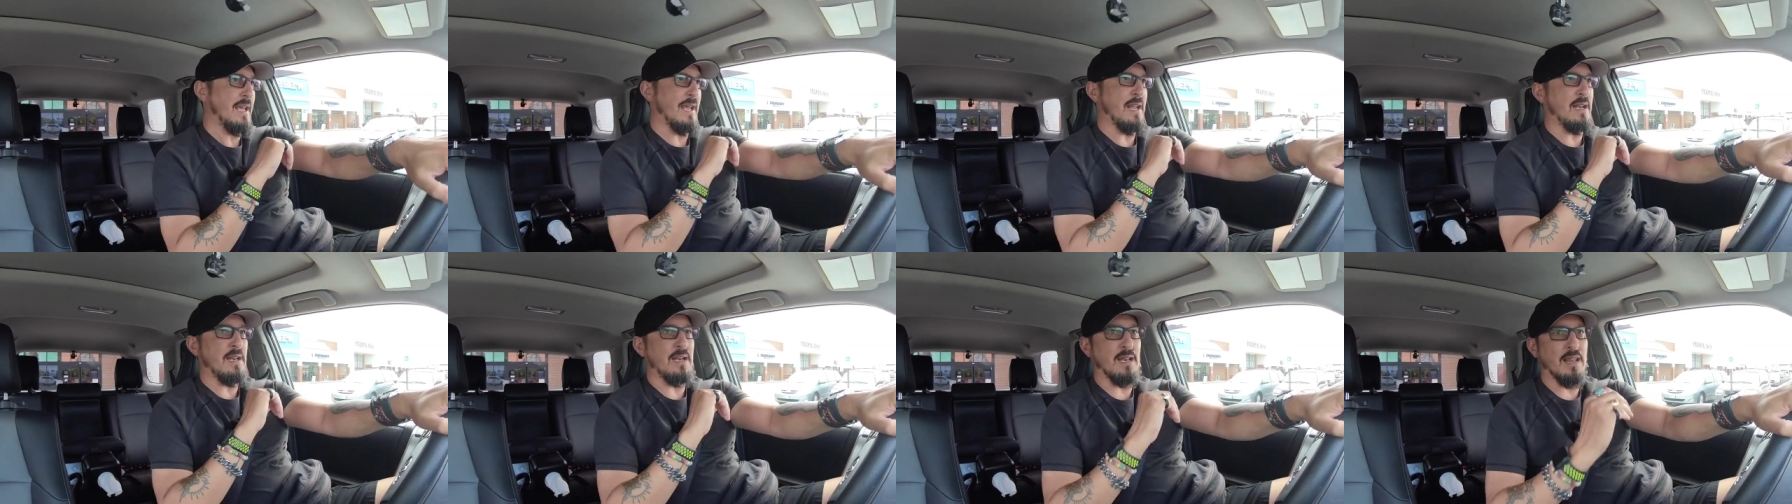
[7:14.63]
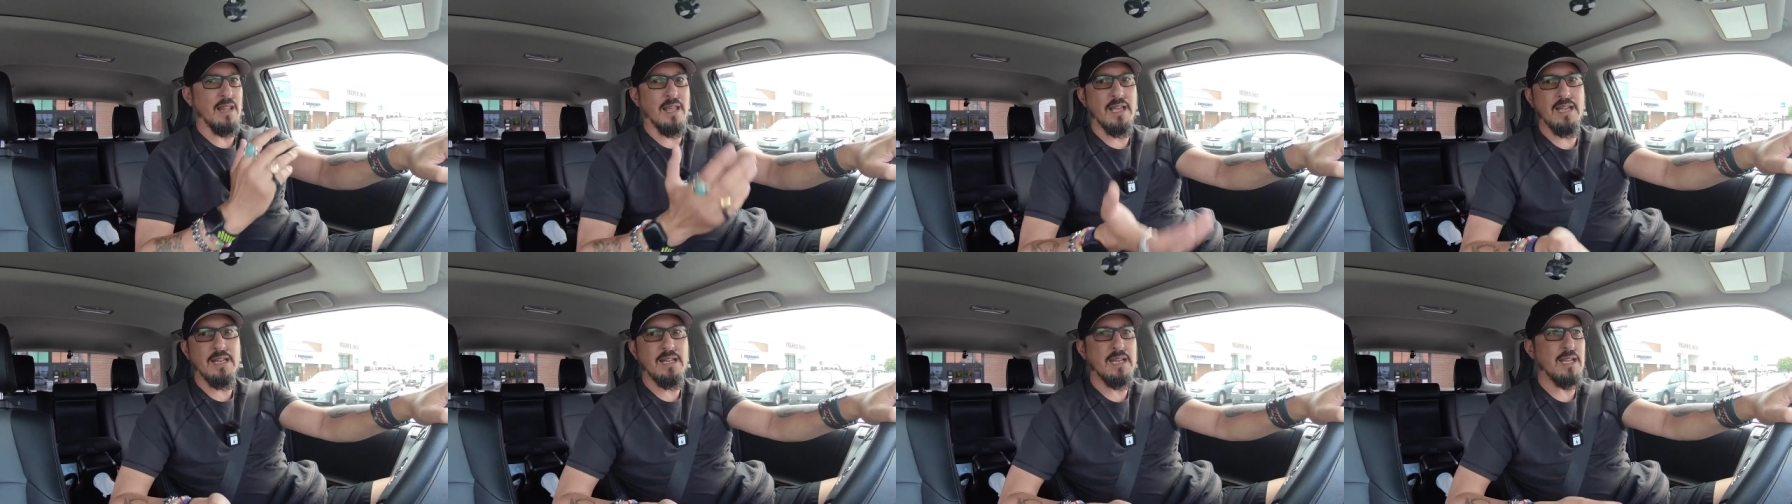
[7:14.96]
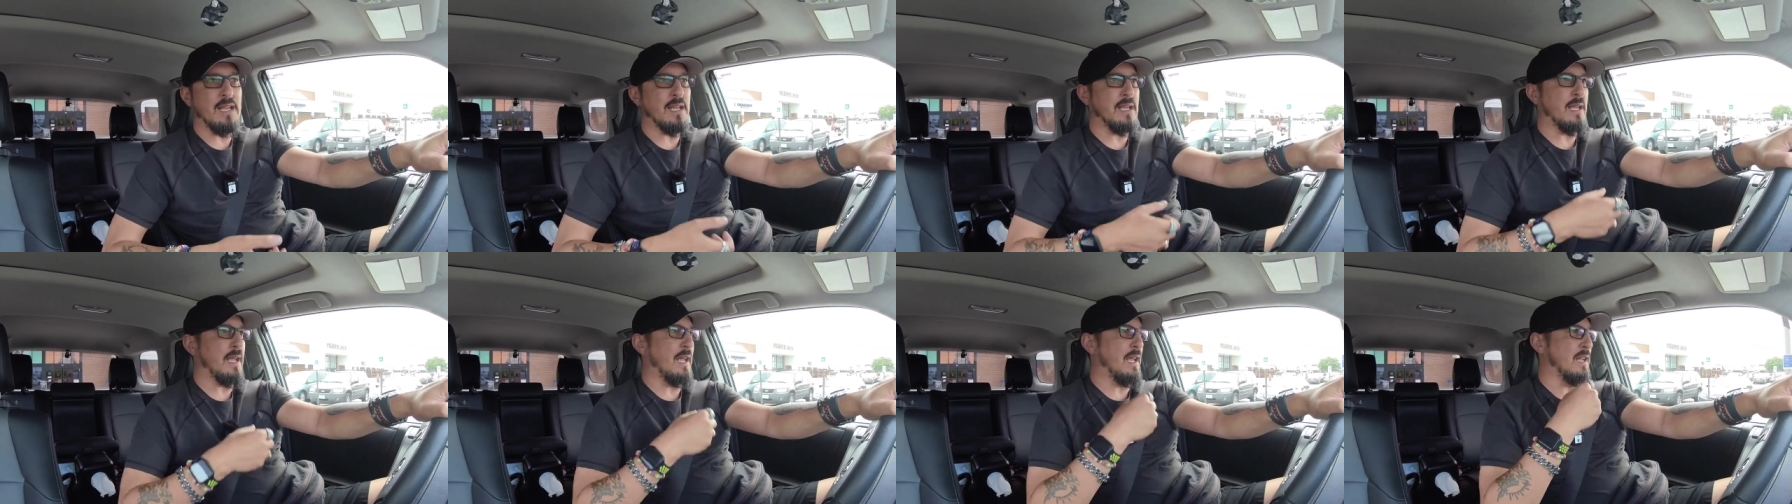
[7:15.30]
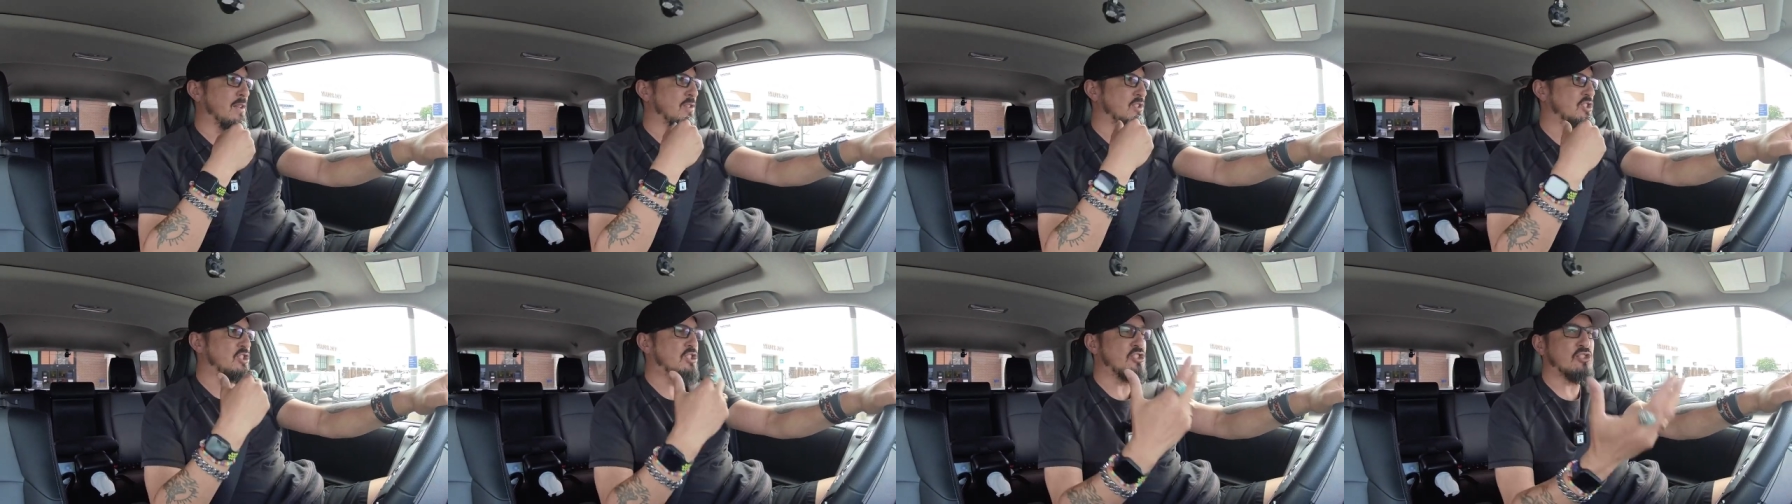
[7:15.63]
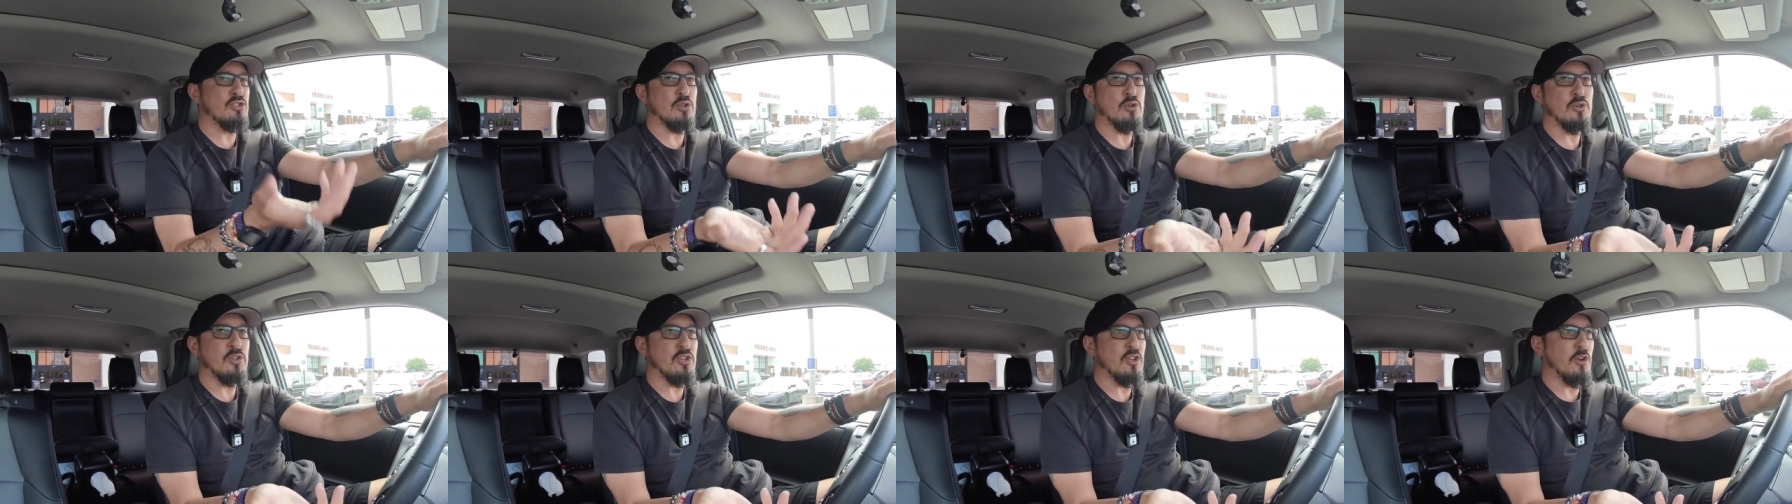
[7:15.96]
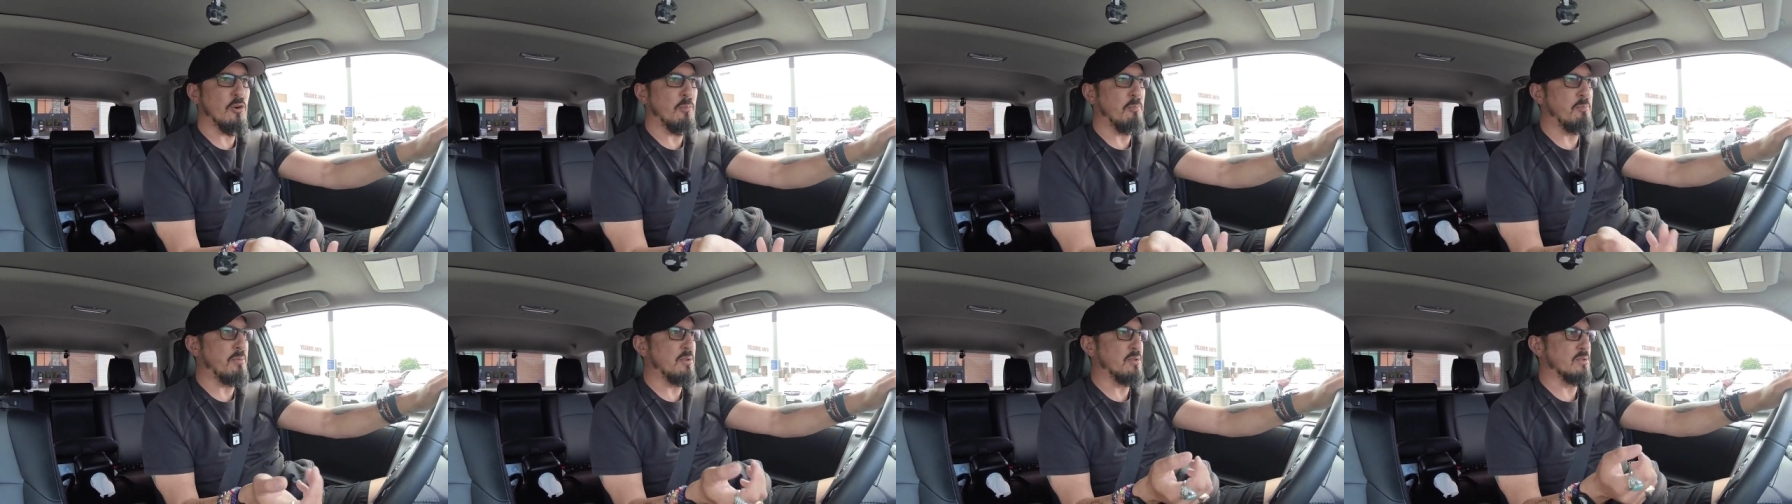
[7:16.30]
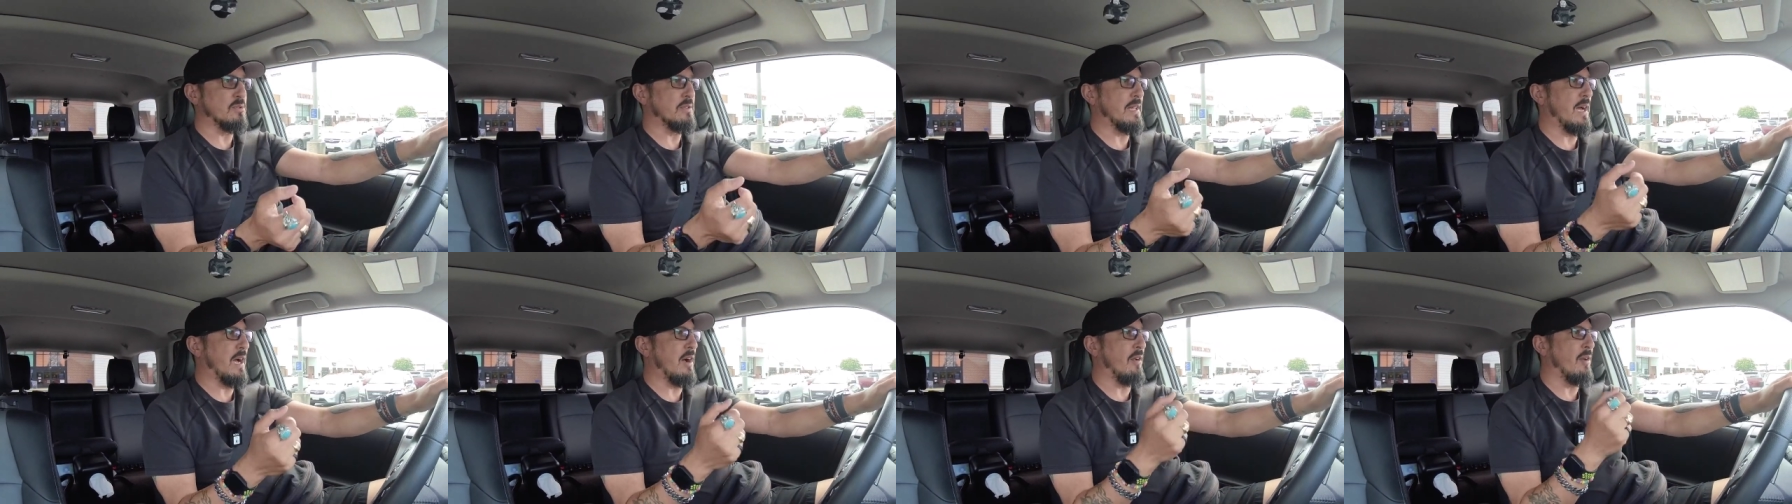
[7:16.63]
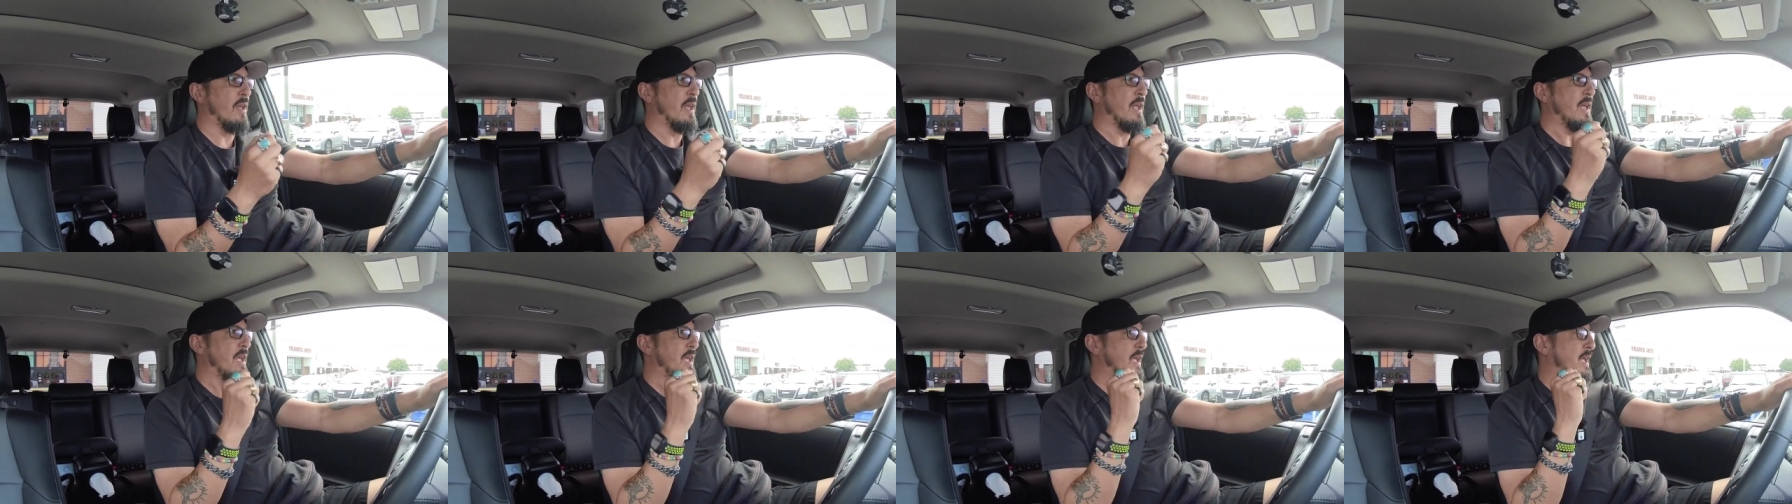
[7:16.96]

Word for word: and lighting and studio build out